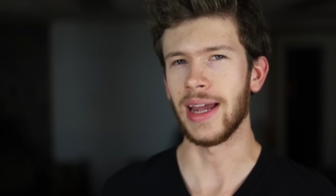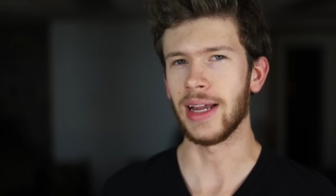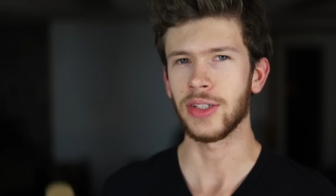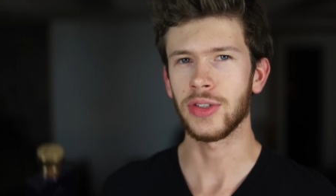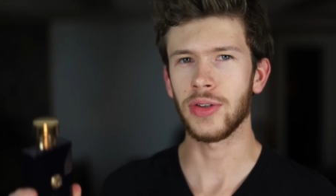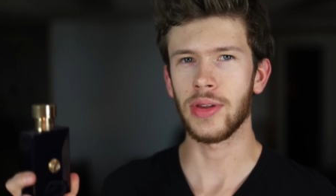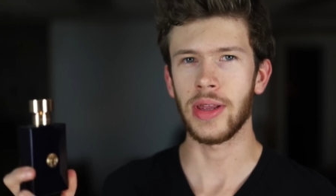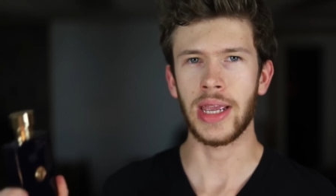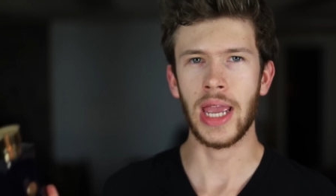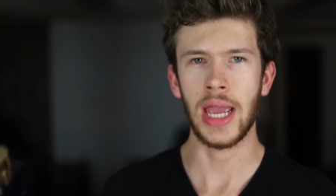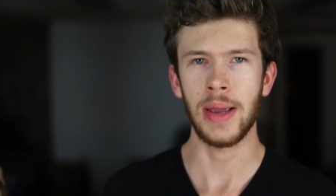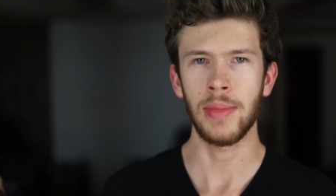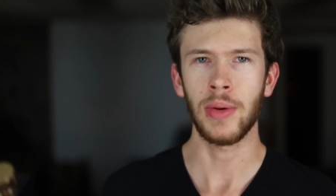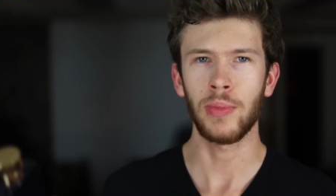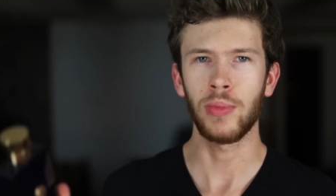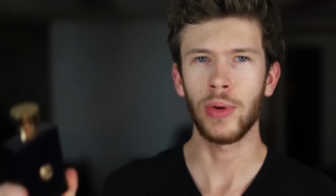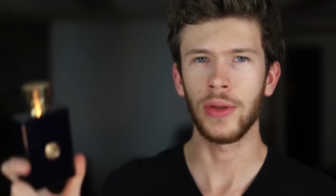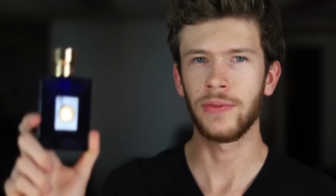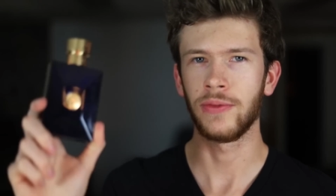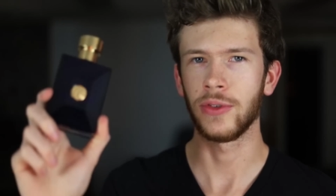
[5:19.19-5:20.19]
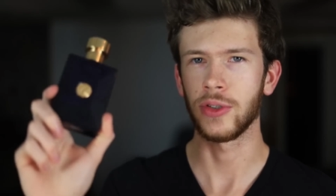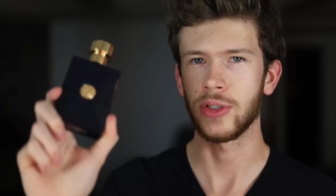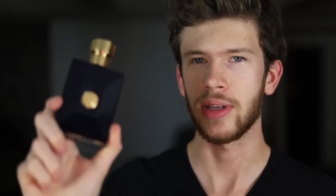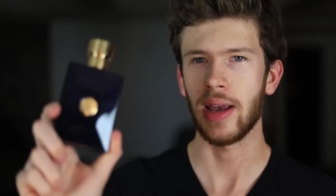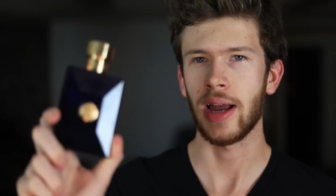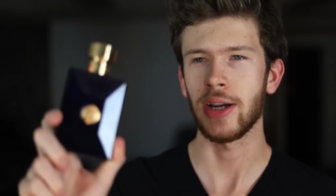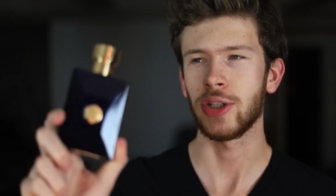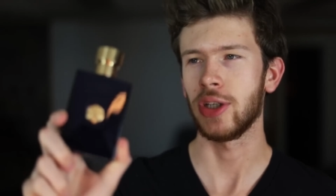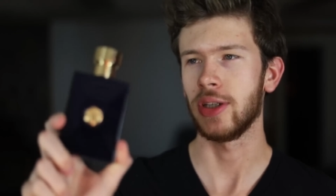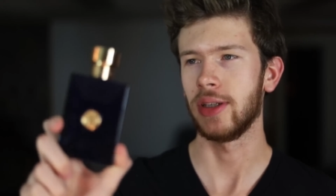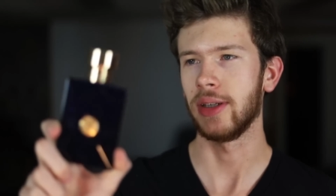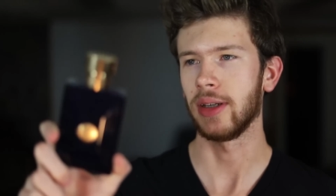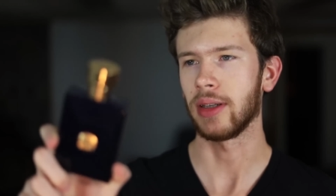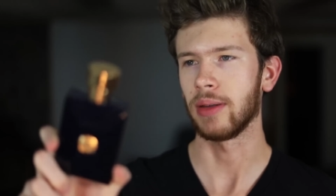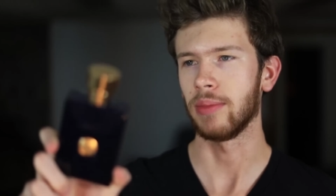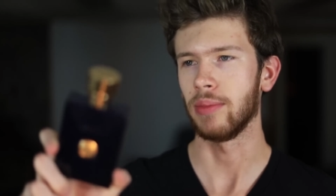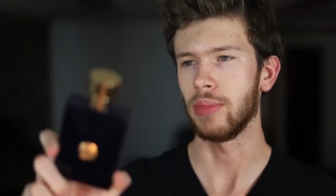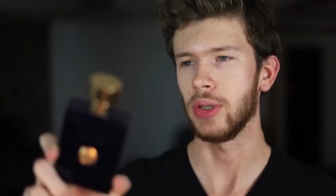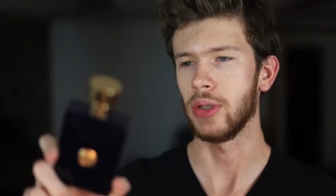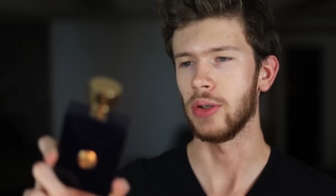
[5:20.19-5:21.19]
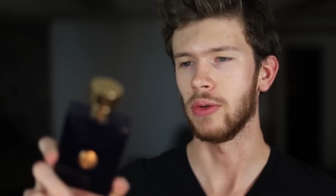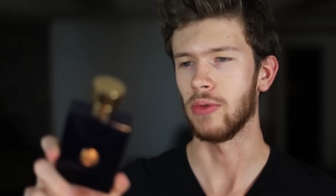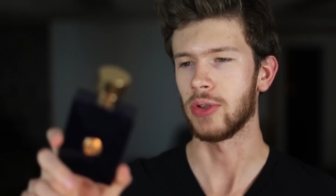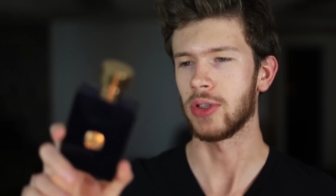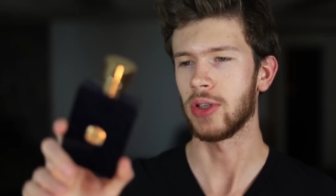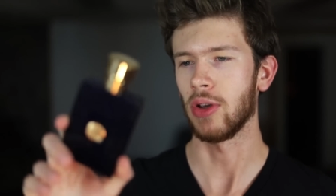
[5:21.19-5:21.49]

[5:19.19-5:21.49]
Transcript: And so they came up with Versace Dylan Blue.